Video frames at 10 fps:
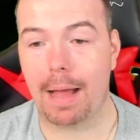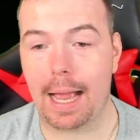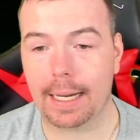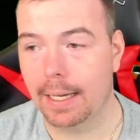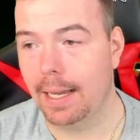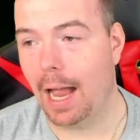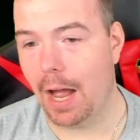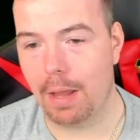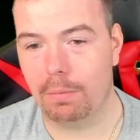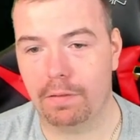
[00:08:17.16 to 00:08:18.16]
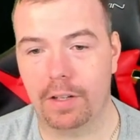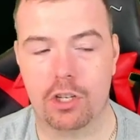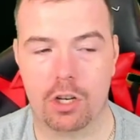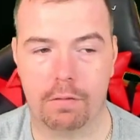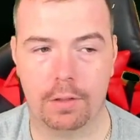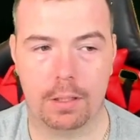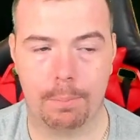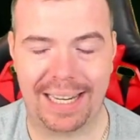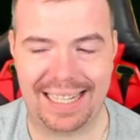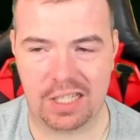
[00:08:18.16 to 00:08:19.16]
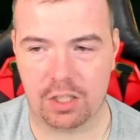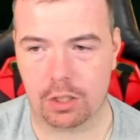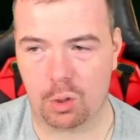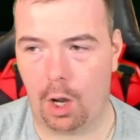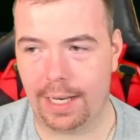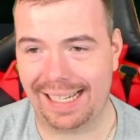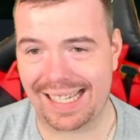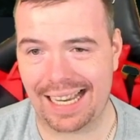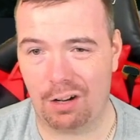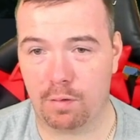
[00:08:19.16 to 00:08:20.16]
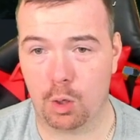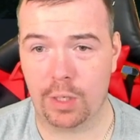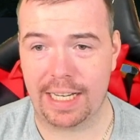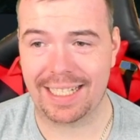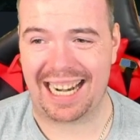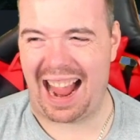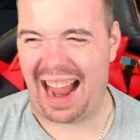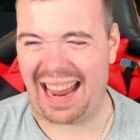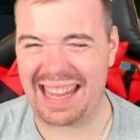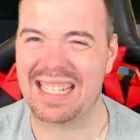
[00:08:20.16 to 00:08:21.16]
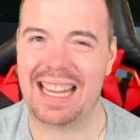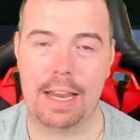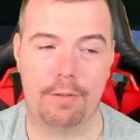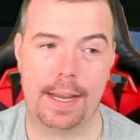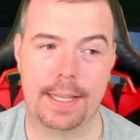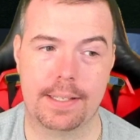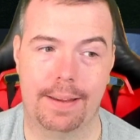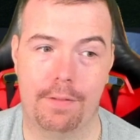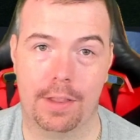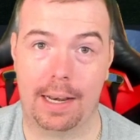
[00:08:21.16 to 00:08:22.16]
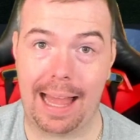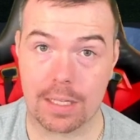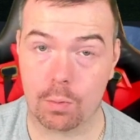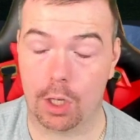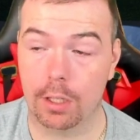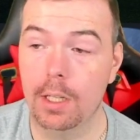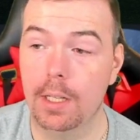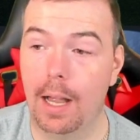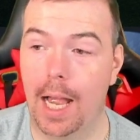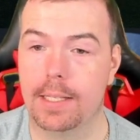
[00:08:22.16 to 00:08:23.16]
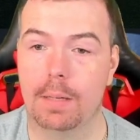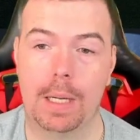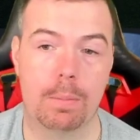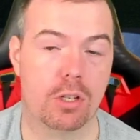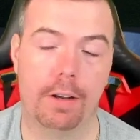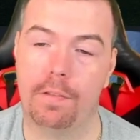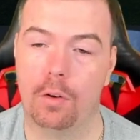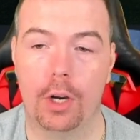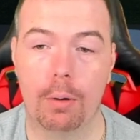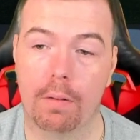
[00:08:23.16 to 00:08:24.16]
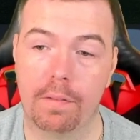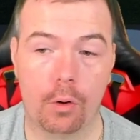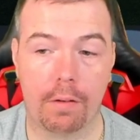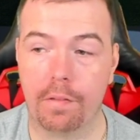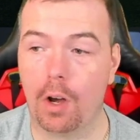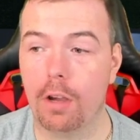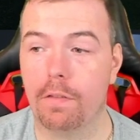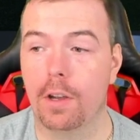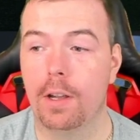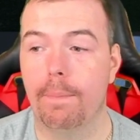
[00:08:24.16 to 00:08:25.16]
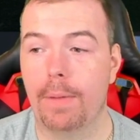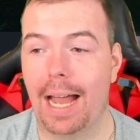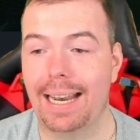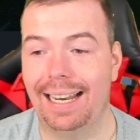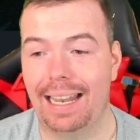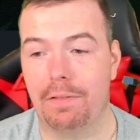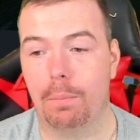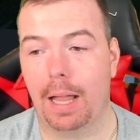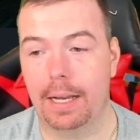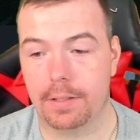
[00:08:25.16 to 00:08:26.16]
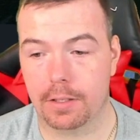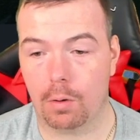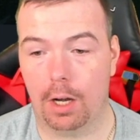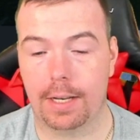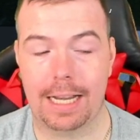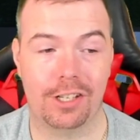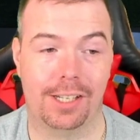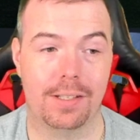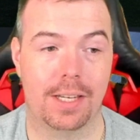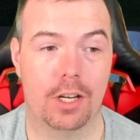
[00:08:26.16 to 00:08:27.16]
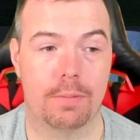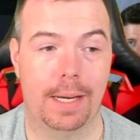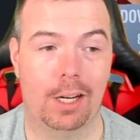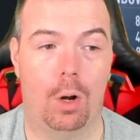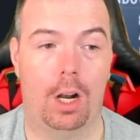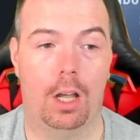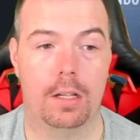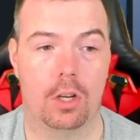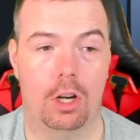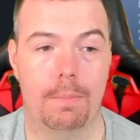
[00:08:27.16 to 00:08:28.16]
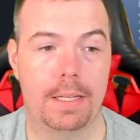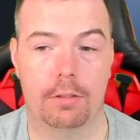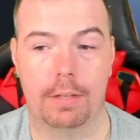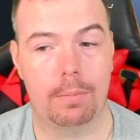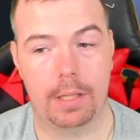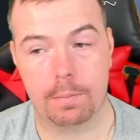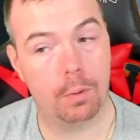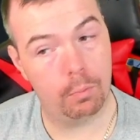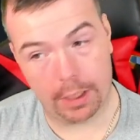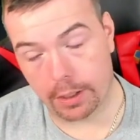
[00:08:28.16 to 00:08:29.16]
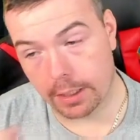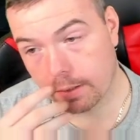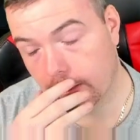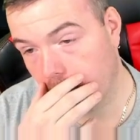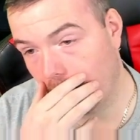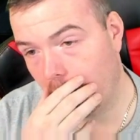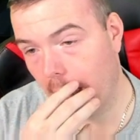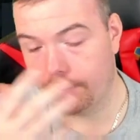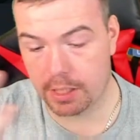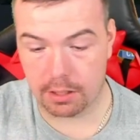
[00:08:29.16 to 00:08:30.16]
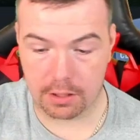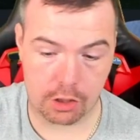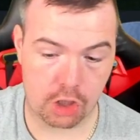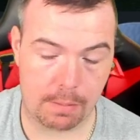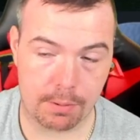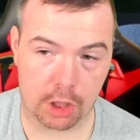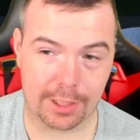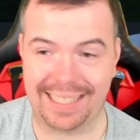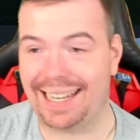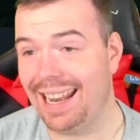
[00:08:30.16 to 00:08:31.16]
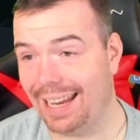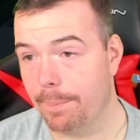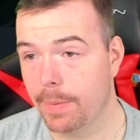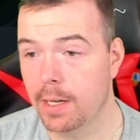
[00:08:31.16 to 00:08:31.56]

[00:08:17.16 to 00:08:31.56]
pack, and then we finish off with the Beast squad itself. You need an 88 rated team for the last one. Team Chemistry of 40, you're on 45, and 11 players in squad. As you can see, I spent quite a lot of time messing around with this, but we got it. This is as cheap as I could get it.